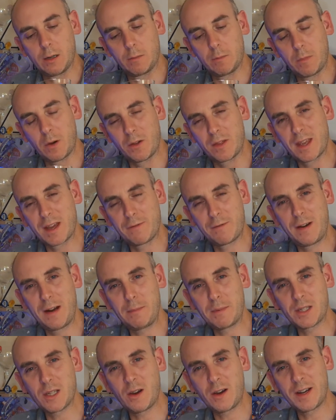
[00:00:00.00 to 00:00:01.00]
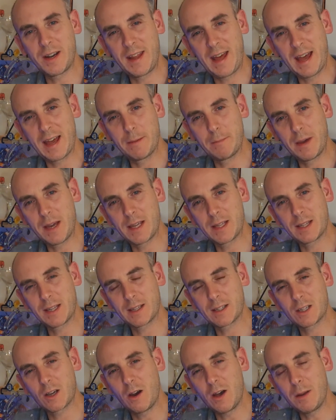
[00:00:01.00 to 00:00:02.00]
But on the flip side of that,
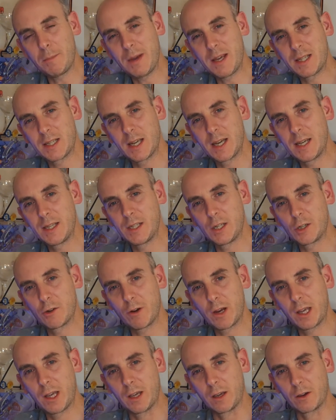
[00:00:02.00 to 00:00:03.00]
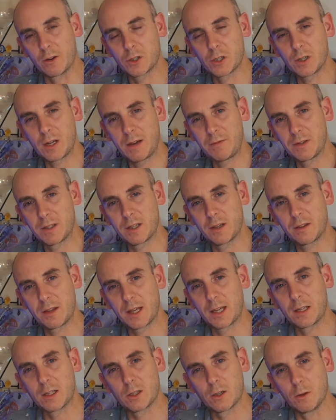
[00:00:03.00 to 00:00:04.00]
it kind of makes it easy drinking because you're not having to
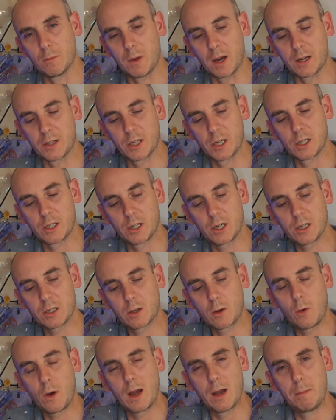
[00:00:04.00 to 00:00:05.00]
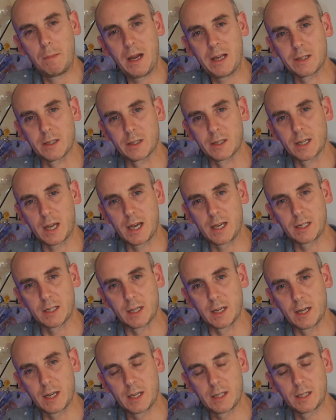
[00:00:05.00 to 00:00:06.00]
think too much. It's just quite a pleasant taste
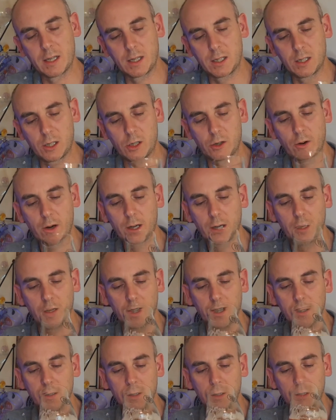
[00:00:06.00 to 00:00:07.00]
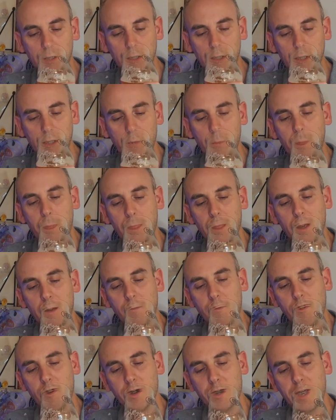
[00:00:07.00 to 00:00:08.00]
and it is easy drinking.
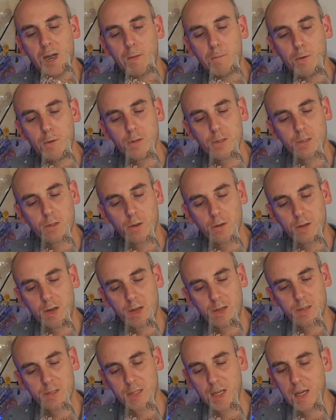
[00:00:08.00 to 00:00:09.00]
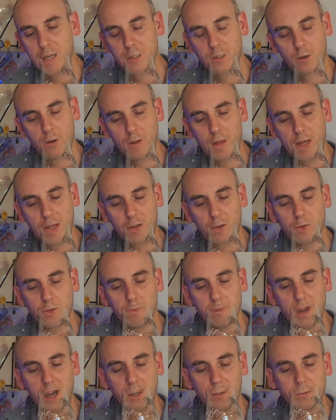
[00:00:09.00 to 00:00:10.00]
And for a double, it's got, like I say, it's got that good
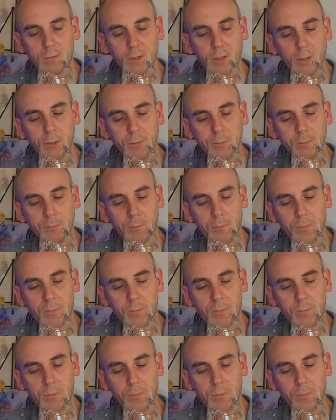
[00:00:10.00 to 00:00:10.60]
mouthfeel.